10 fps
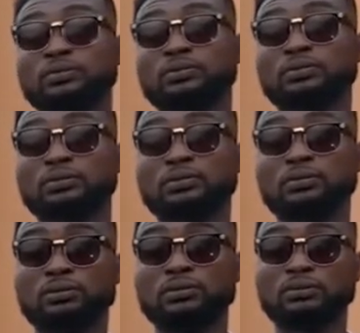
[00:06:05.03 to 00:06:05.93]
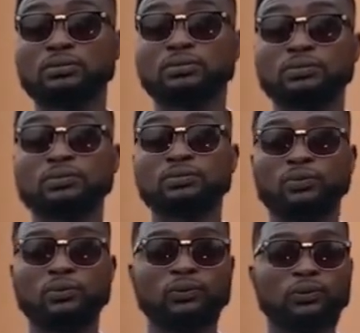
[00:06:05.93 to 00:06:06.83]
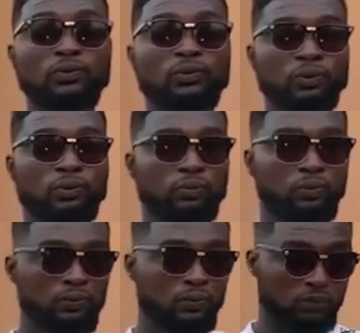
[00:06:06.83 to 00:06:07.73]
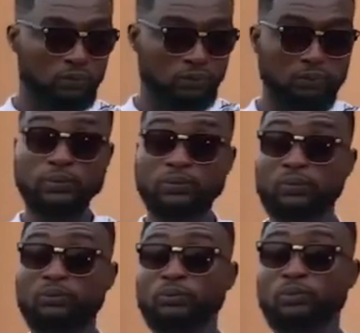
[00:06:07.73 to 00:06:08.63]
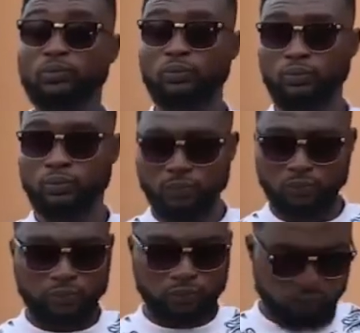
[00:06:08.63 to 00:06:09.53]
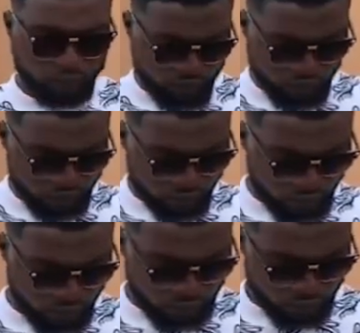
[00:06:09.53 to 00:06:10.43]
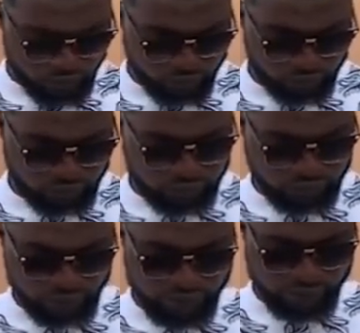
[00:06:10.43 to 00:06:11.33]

(silent)